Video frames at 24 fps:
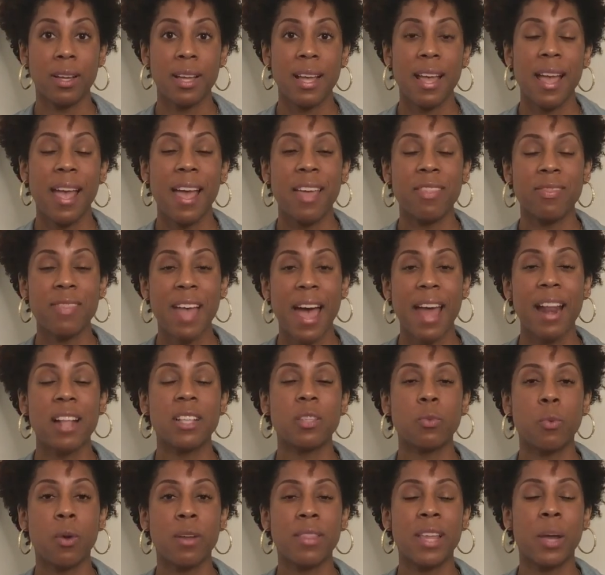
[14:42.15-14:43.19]
and that is
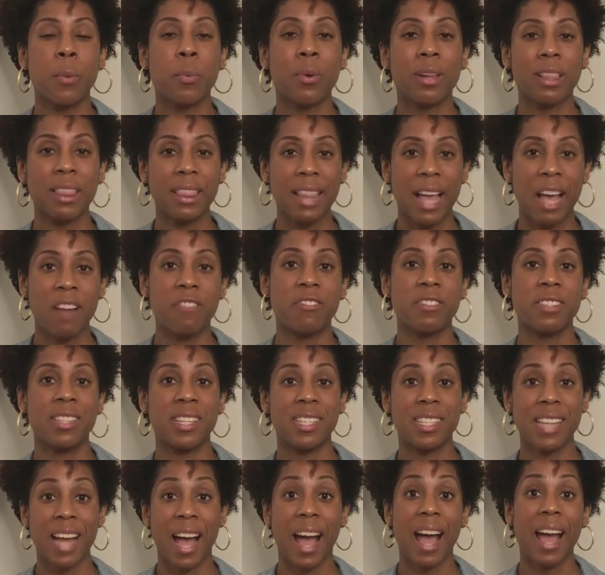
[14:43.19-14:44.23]
where they were left to
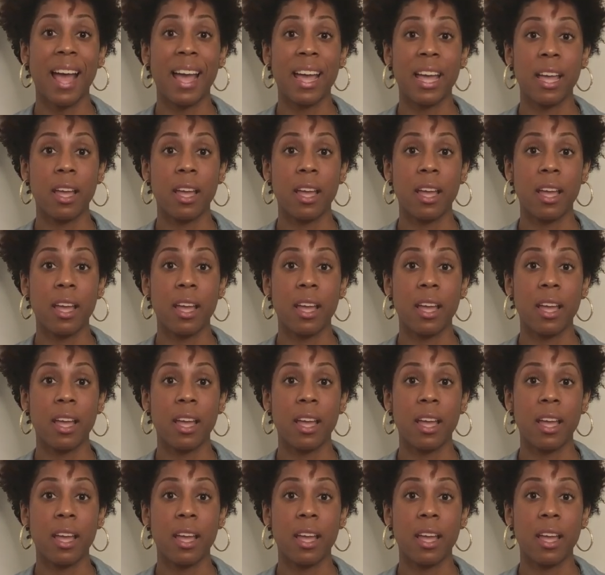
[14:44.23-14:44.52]
die.